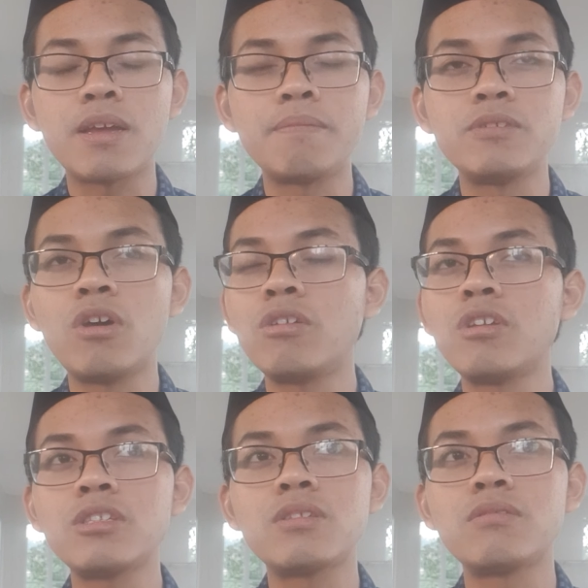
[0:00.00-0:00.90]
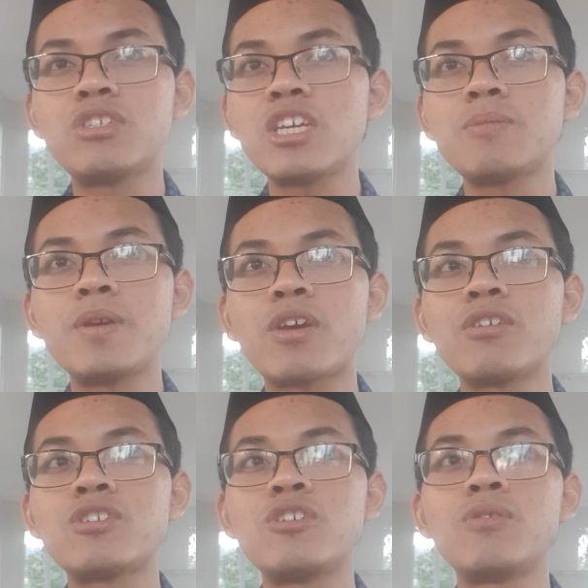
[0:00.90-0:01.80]
not just
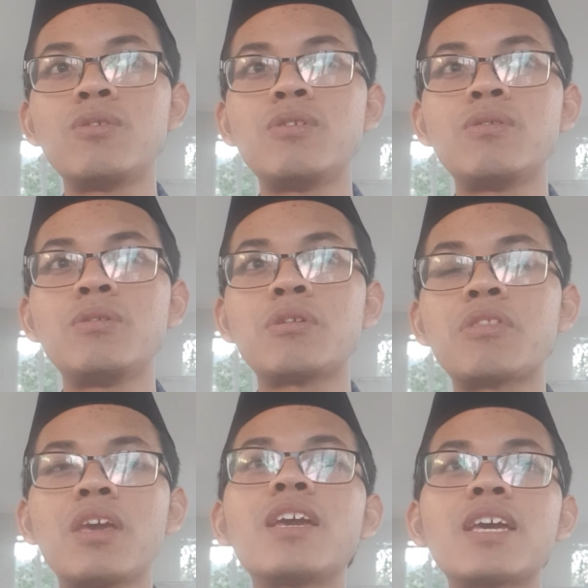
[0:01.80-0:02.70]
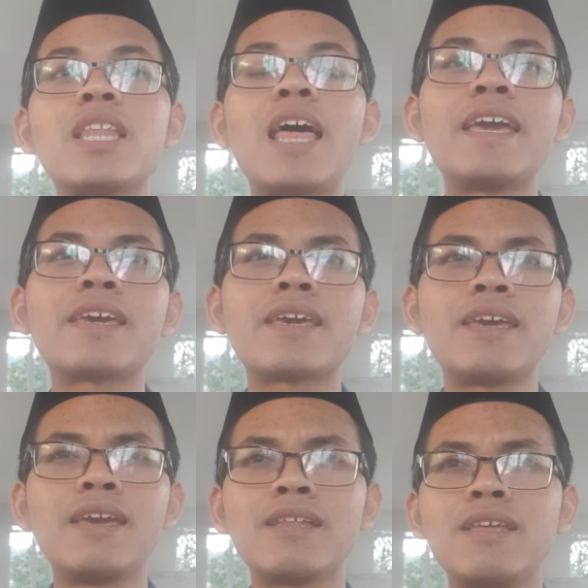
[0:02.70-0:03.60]
because you think like
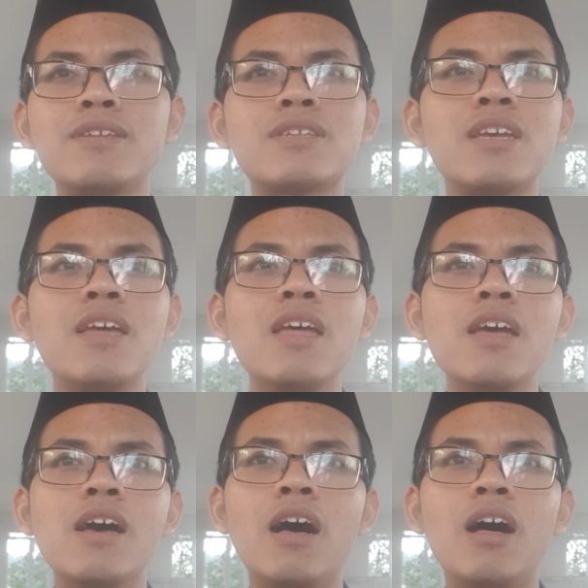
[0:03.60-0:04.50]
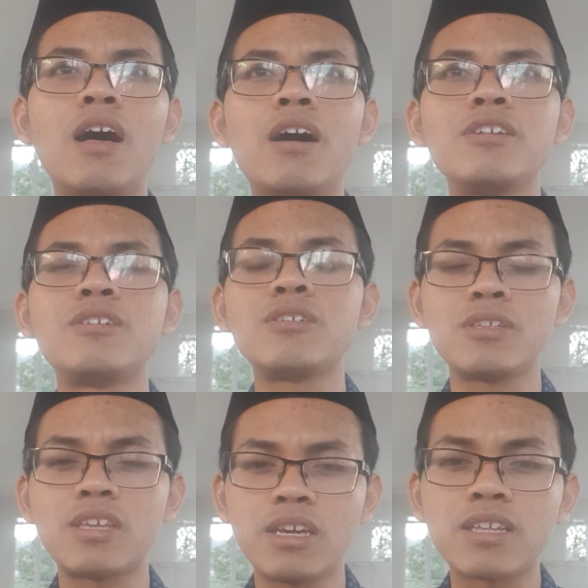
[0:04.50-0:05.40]
English, you
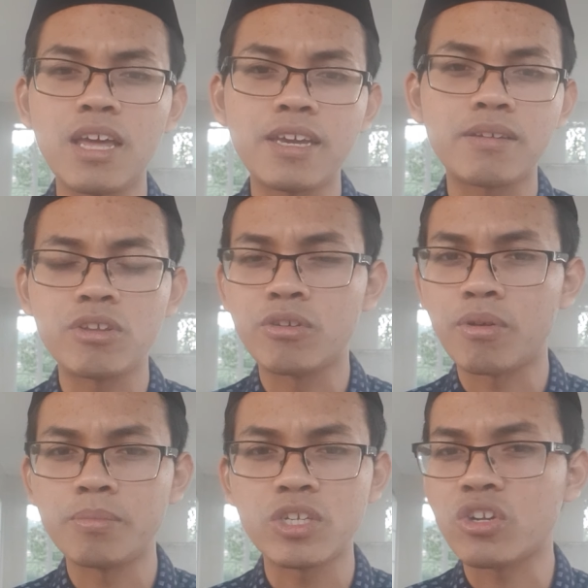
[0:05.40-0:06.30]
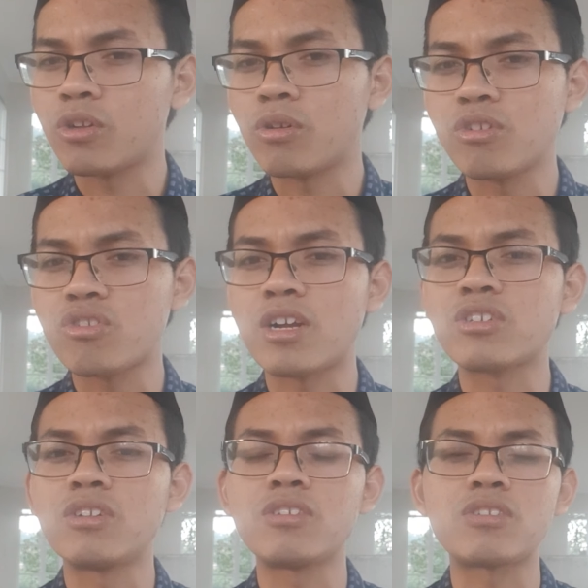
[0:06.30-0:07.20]
think like the grammatical
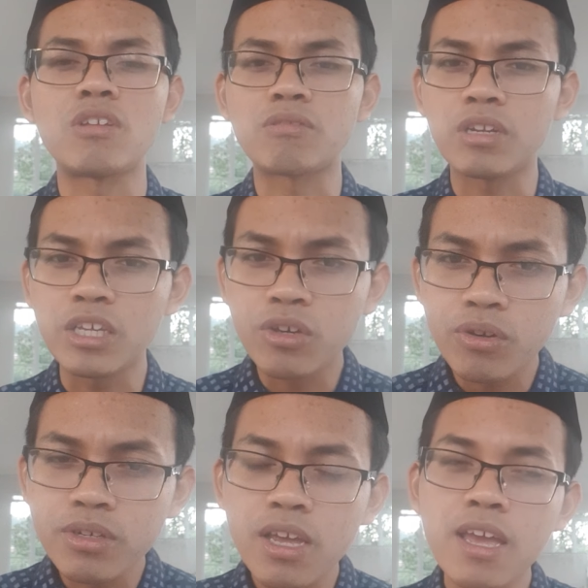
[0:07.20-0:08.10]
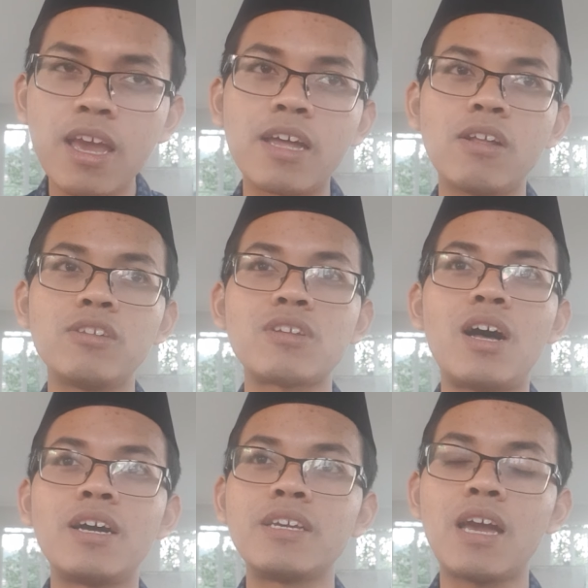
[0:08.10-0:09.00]
construction is not really good, and also
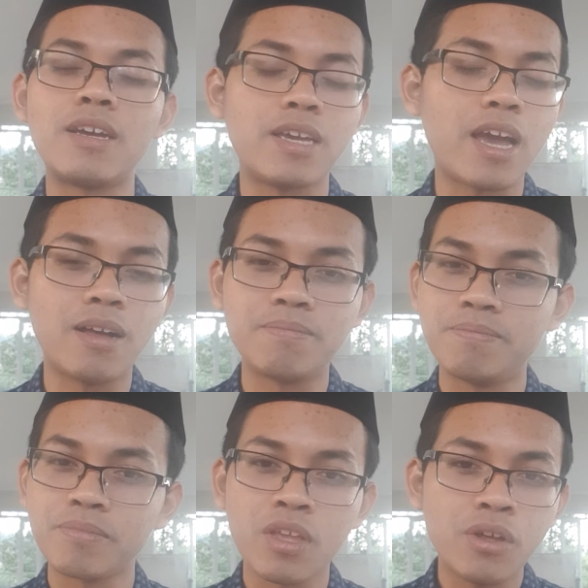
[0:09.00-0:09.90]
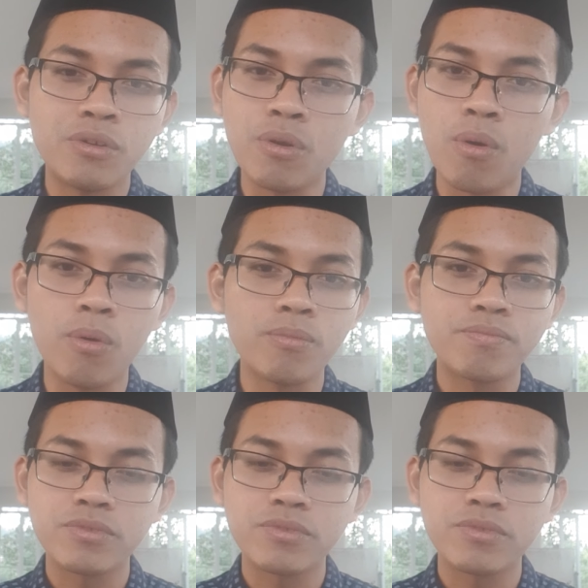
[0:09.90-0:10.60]
I have no